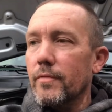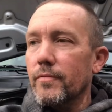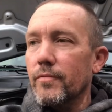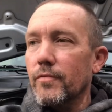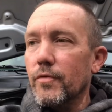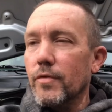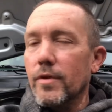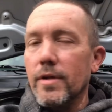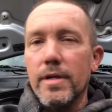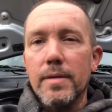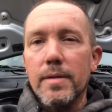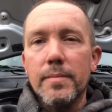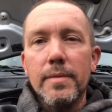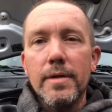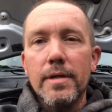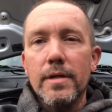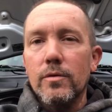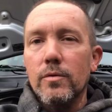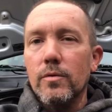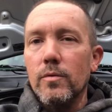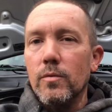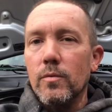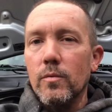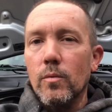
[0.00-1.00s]
For anybody
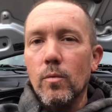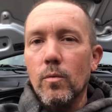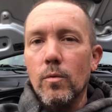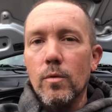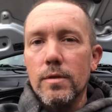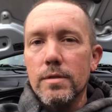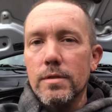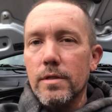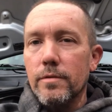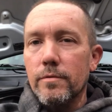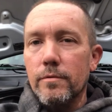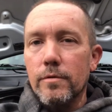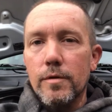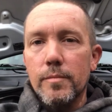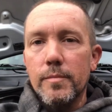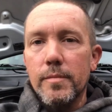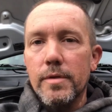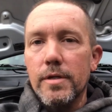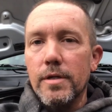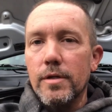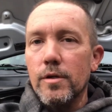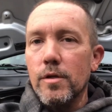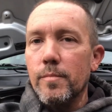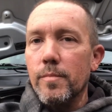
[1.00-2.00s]
who works on their own
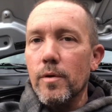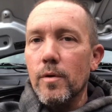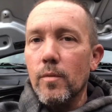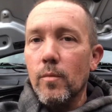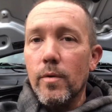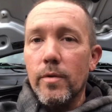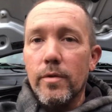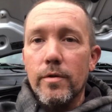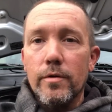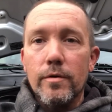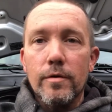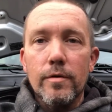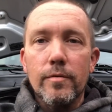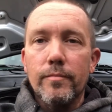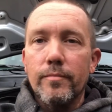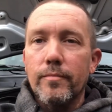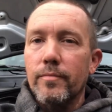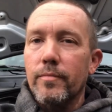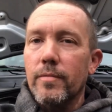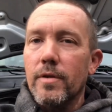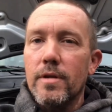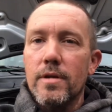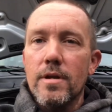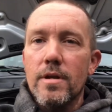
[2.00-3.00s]
Mini Cooper, whether you're
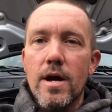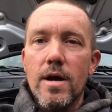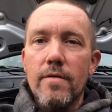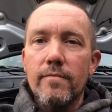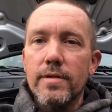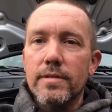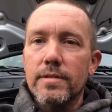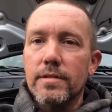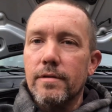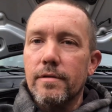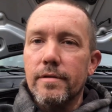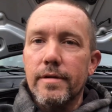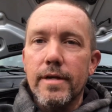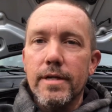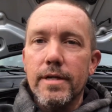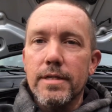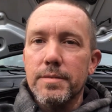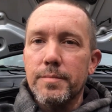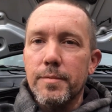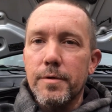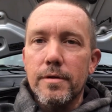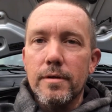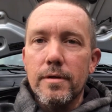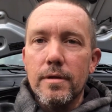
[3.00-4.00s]
novice or an
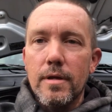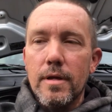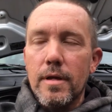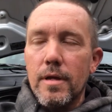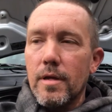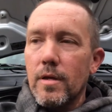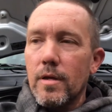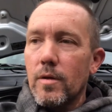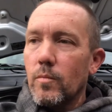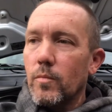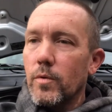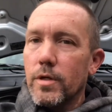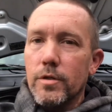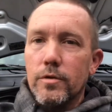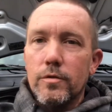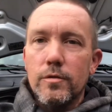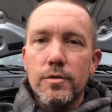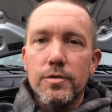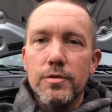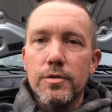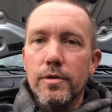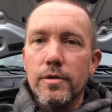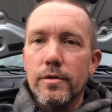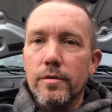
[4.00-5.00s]
expert, you could
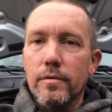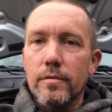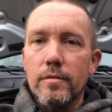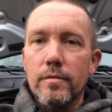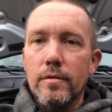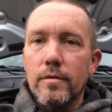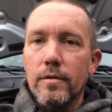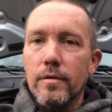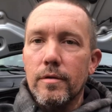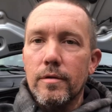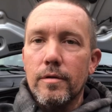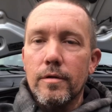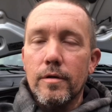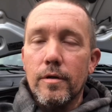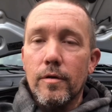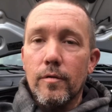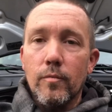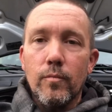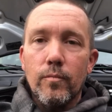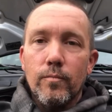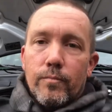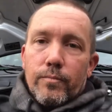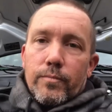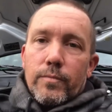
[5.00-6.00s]
use your, you know,
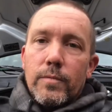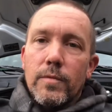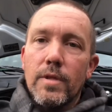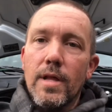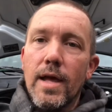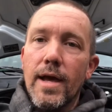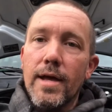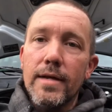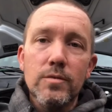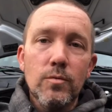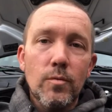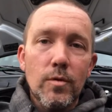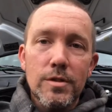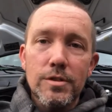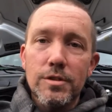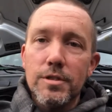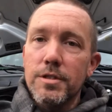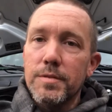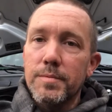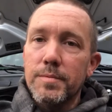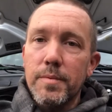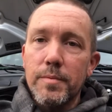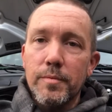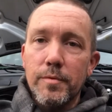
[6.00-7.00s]
ask
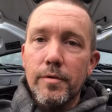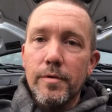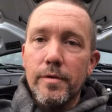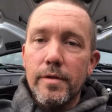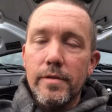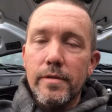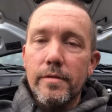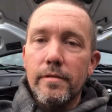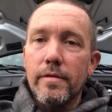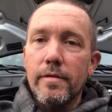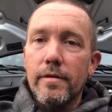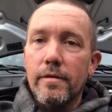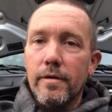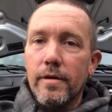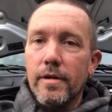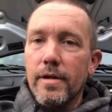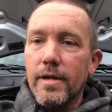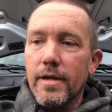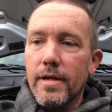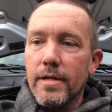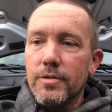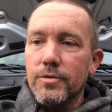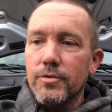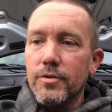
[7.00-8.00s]
questions. People are in there that are going
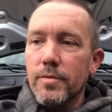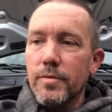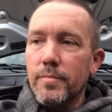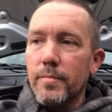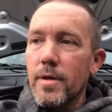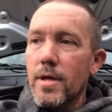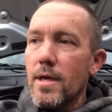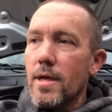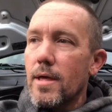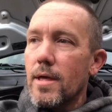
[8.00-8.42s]
to answer them.